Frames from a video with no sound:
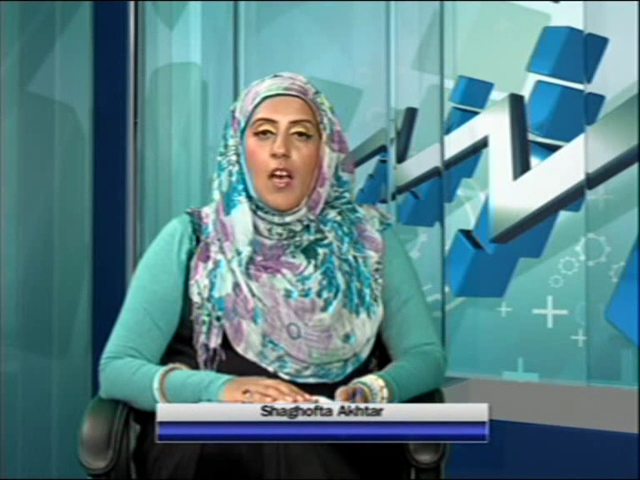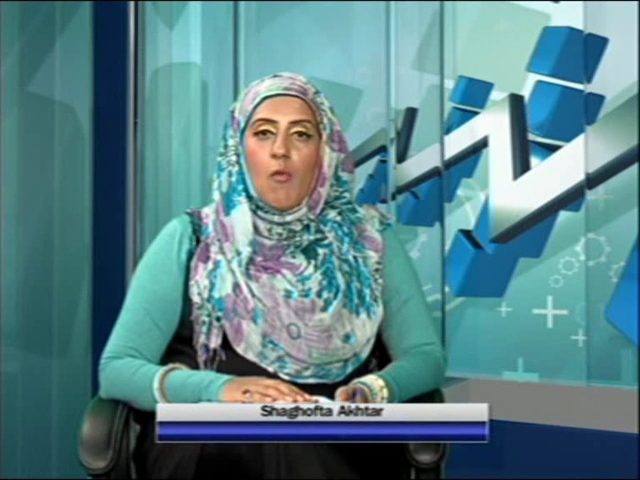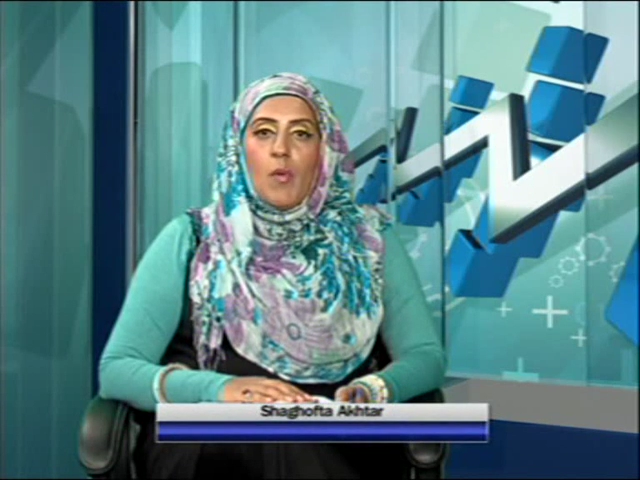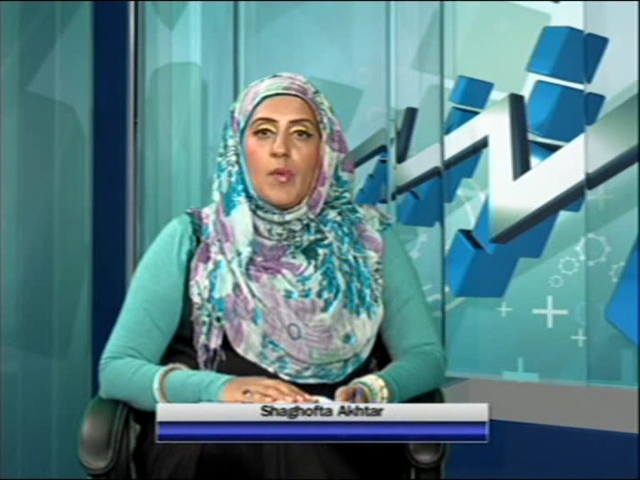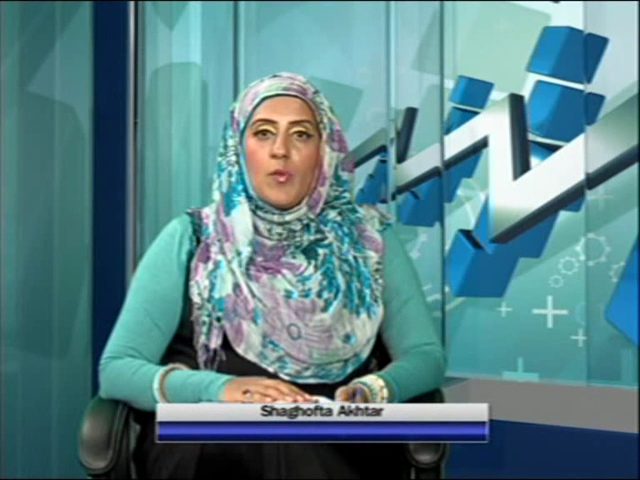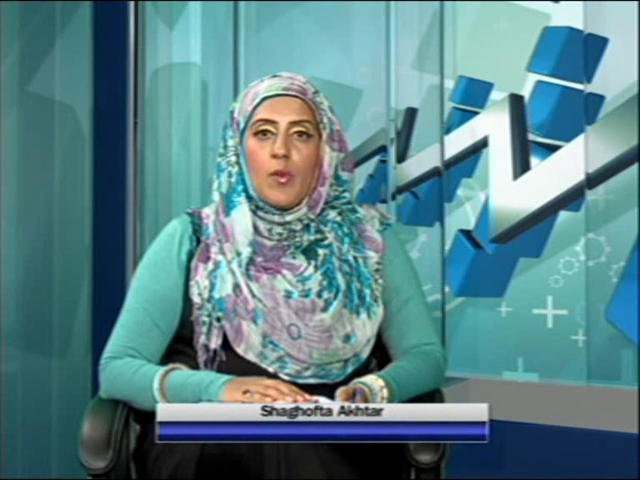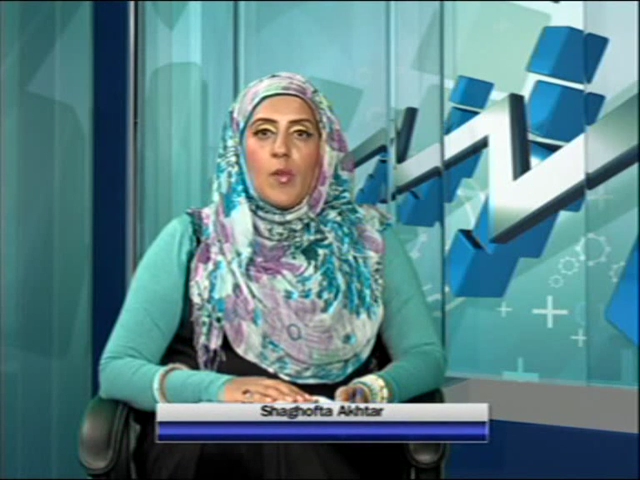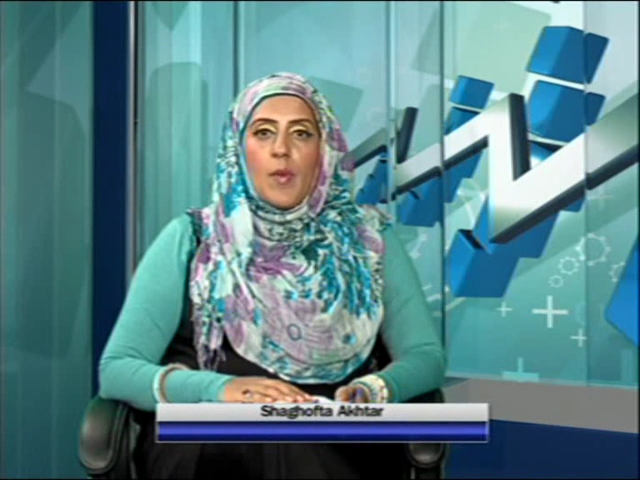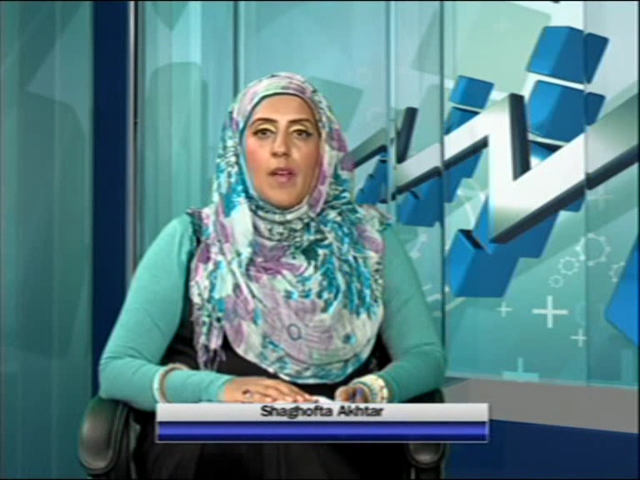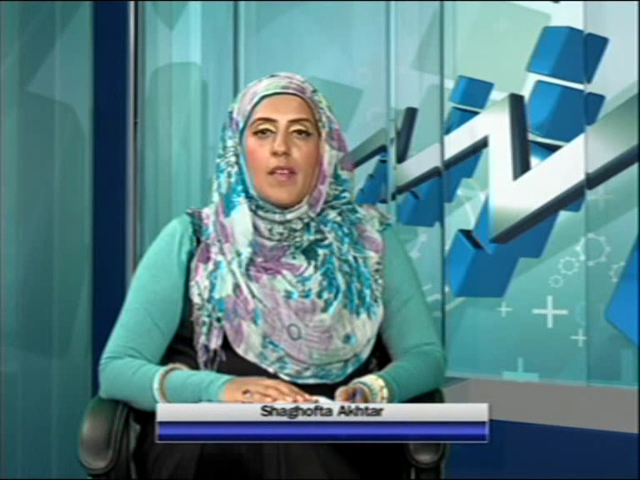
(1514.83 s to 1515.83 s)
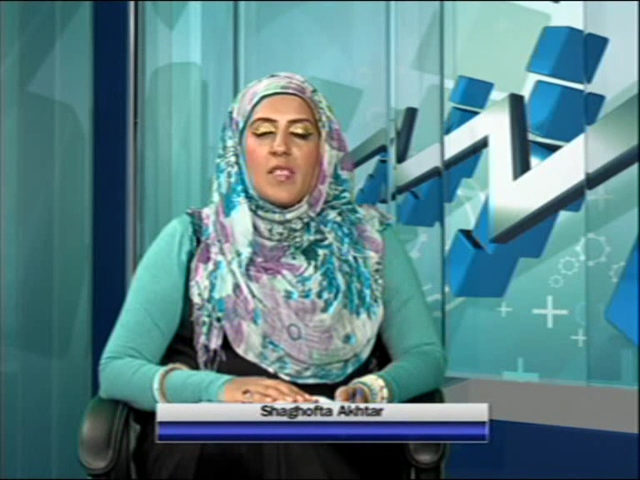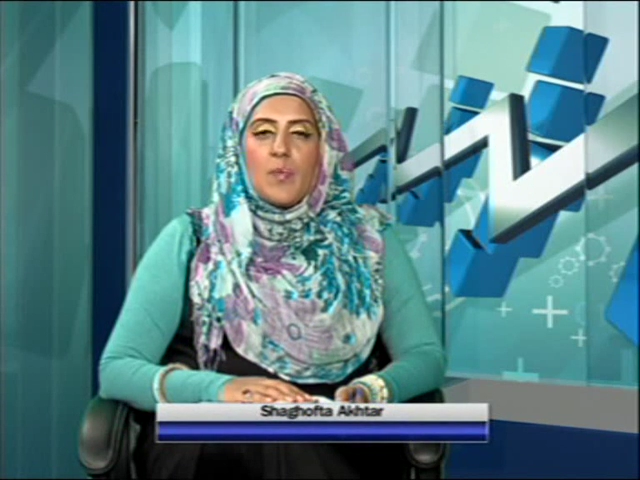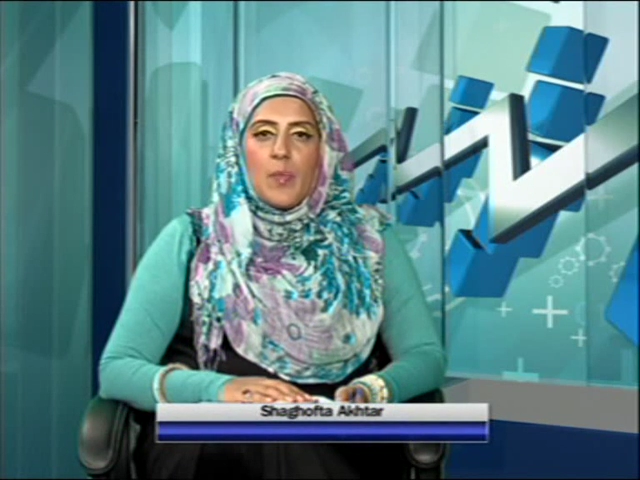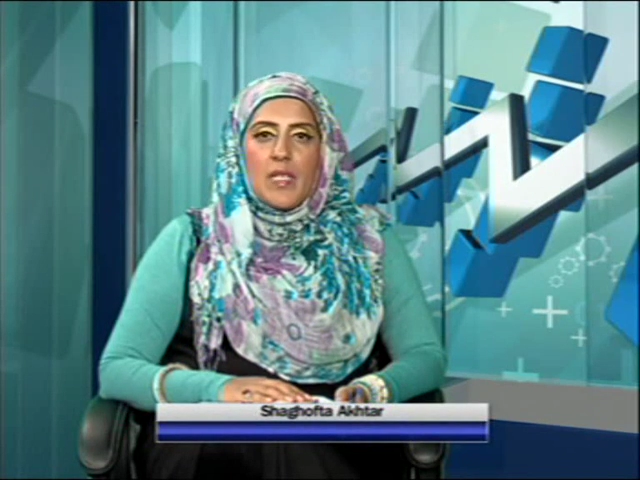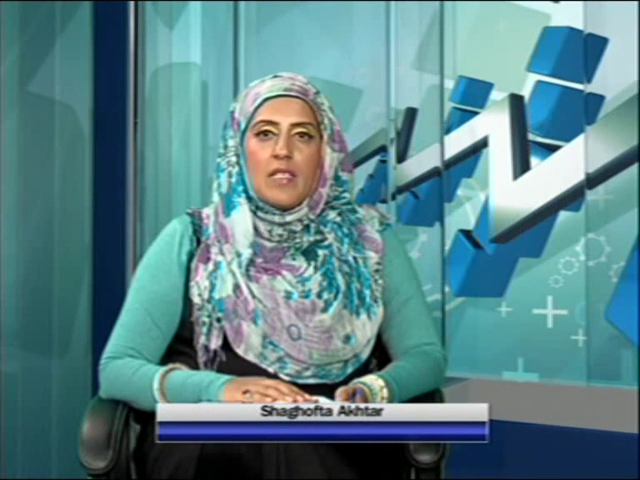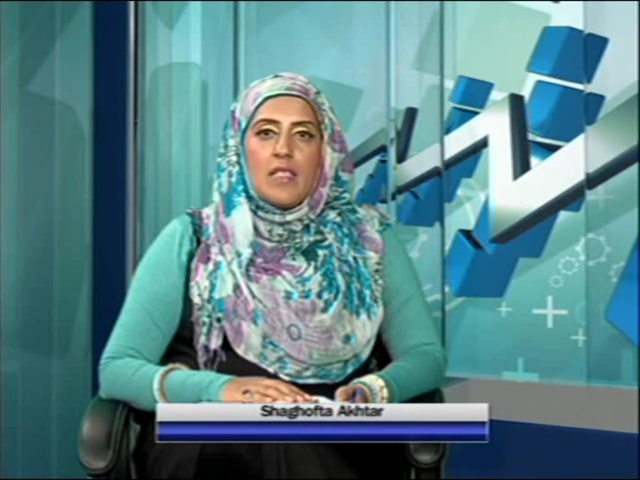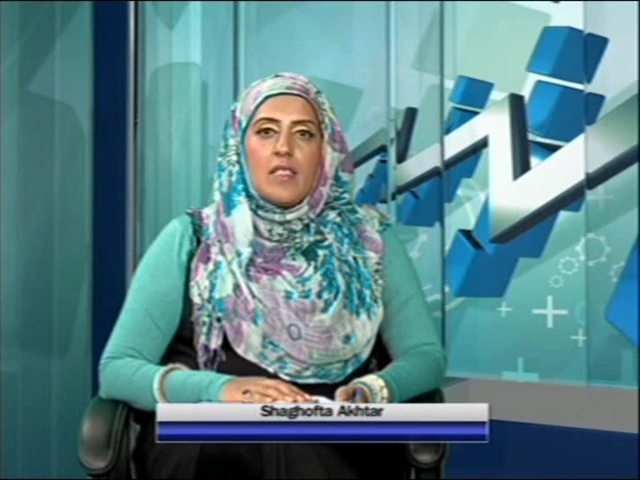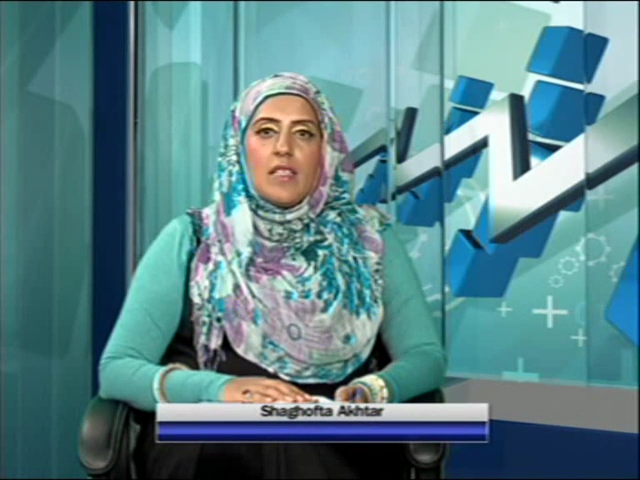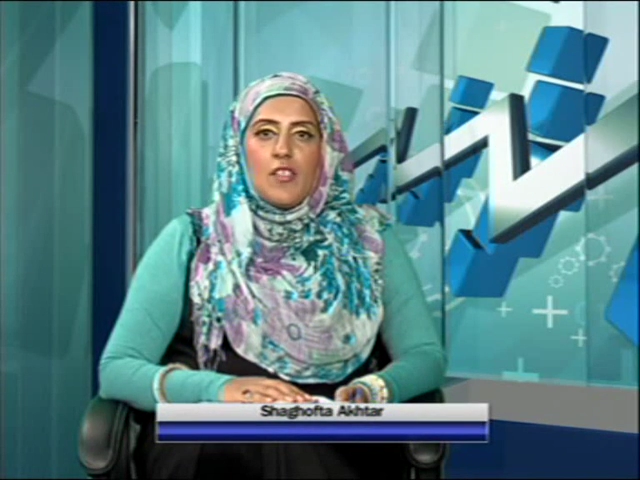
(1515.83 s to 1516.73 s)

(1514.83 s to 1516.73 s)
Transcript: And what we're talking about is business